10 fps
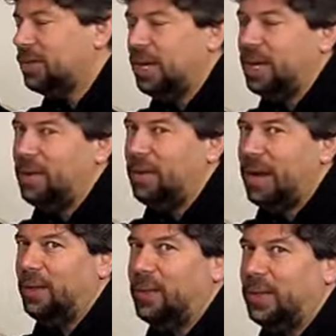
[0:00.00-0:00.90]
say, all
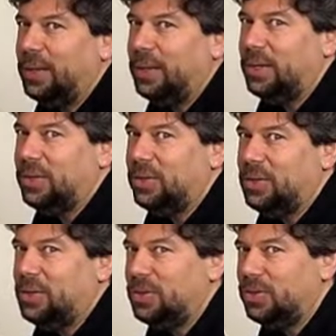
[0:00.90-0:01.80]
right, well, there's
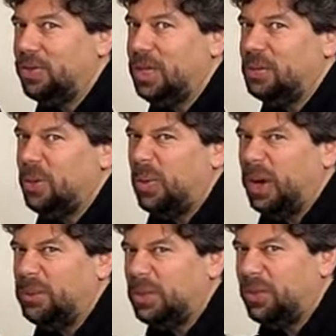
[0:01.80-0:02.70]
two screens, but
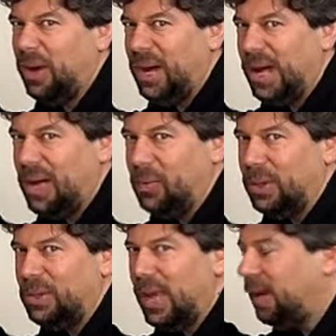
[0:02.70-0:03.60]
one of them's grayed out.
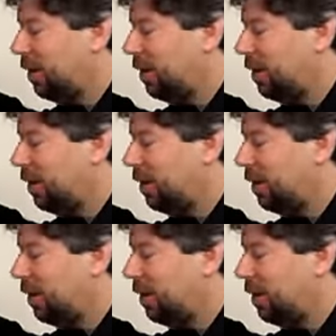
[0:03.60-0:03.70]
What's that